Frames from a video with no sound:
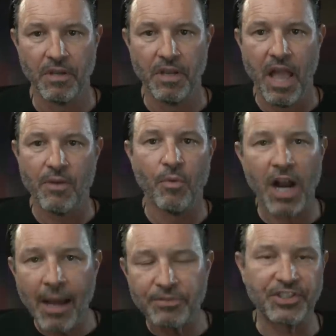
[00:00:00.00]
And what
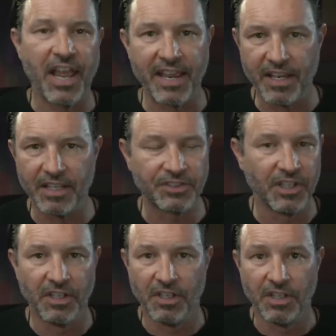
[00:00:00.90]
I'm saying is,
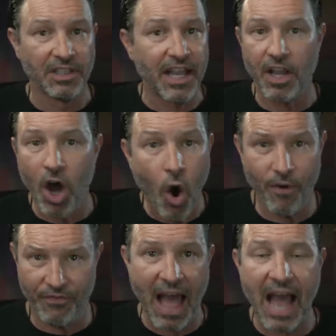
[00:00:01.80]
let go
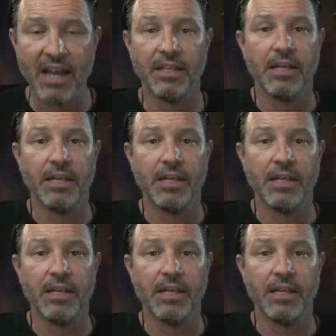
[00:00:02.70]
of that